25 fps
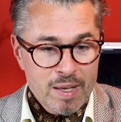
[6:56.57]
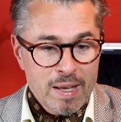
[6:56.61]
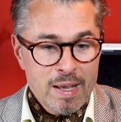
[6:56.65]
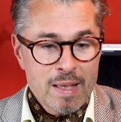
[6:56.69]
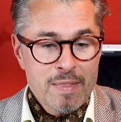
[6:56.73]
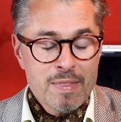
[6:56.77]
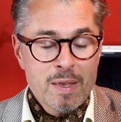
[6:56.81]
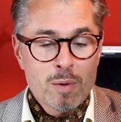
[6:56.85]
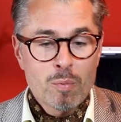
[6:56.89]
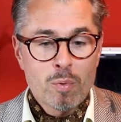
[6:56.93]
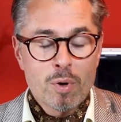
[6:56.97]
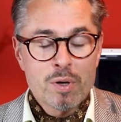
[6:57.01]

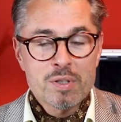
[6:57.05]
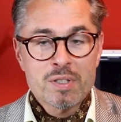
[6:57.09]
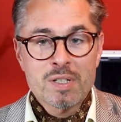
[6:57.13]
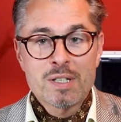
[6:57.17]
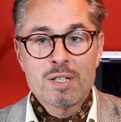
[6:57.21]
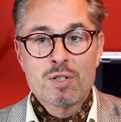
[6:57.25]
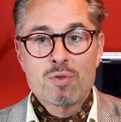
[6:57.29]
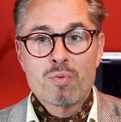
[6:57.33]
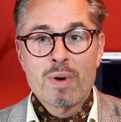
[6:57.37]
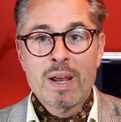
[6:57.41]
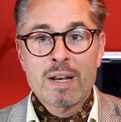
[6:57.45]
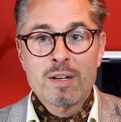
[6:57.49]
and they want
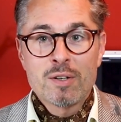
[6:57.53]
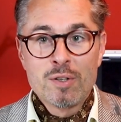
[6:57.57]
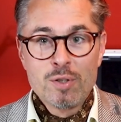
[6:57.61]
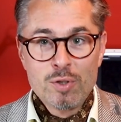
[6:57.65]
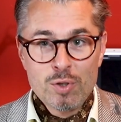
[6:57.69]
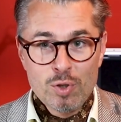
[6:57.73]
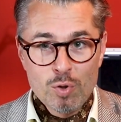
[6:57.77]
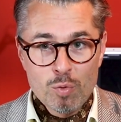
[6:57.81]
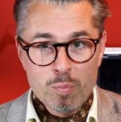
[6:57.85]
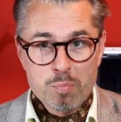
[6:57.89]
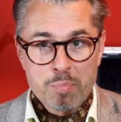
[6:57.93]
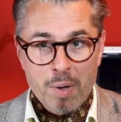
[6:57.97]
to attract
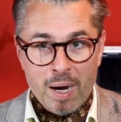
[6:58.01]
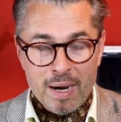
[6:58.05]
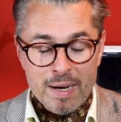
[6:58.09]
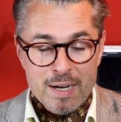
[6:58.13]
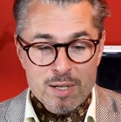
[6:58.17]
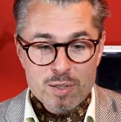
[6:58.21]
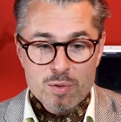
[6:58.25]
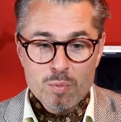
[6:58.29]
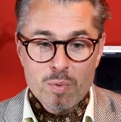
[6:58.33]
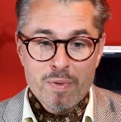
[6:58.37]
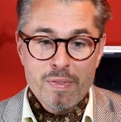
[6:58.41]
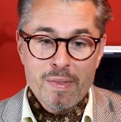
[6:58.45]
new
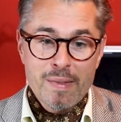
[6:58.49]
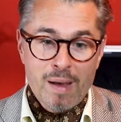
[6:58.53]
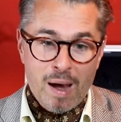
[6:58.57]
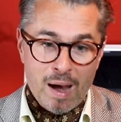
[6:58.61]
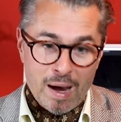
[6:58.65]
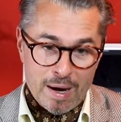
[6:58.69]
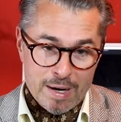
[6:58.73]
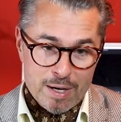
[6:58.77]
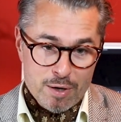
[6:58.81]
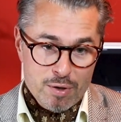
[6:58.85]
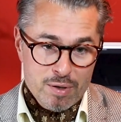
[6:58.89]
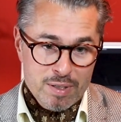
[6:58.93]
buyers with a
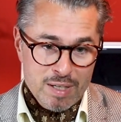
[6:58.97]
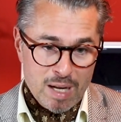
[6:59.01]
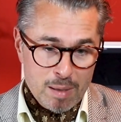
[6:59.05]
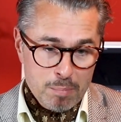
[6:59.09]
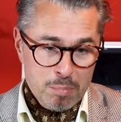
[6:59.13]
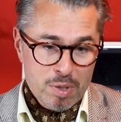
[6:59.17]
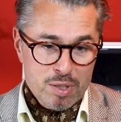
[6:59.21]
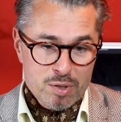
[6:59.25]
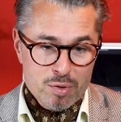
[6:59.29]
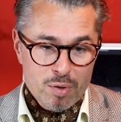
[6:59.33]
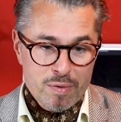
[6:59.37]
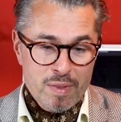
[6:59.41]
higher
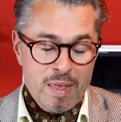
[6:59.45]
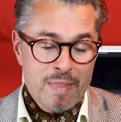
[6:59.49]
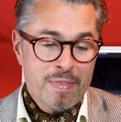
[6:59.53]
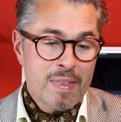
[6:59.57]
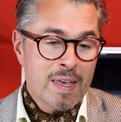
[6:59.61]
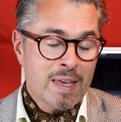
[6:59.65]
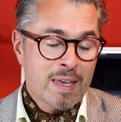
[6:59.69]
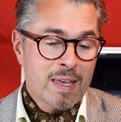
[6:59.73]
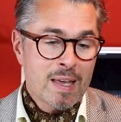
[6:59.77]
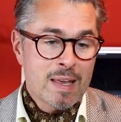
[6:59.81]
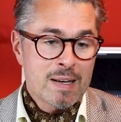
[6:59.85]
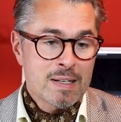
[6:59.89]
number, so that
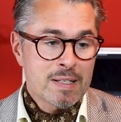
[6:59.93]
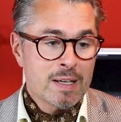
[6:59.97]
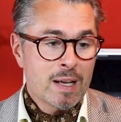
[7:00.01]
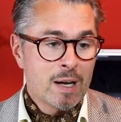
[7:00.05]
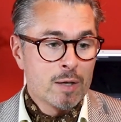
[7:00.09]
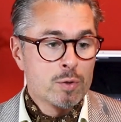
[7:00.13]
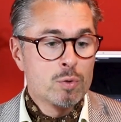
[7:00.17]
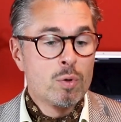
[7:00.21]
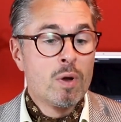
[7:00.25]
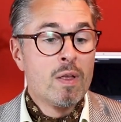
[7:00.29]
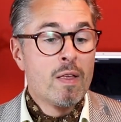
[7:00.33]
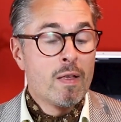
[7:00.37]
they can
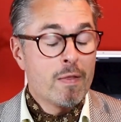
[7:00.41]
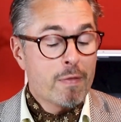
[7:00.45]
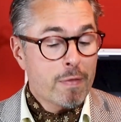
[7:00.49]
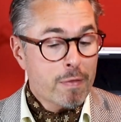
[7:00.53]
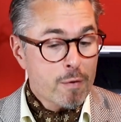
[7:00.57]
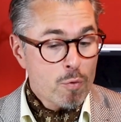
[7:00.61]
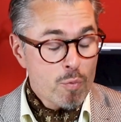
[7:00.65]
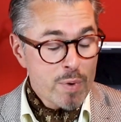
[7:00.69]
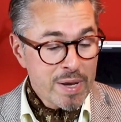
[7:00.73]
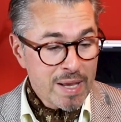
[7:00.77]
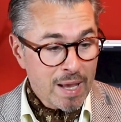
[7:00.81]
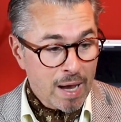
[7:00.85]
tell you
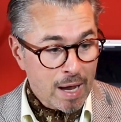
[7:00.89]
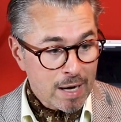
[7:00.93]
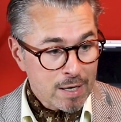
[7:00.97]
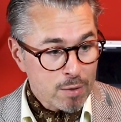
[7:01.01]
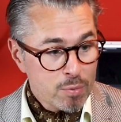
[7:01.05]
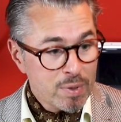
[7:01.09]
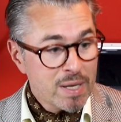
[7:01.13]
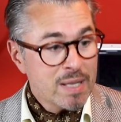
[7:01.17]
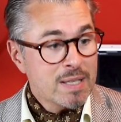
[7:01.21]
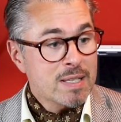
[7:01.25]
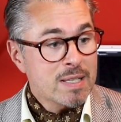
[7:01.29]
300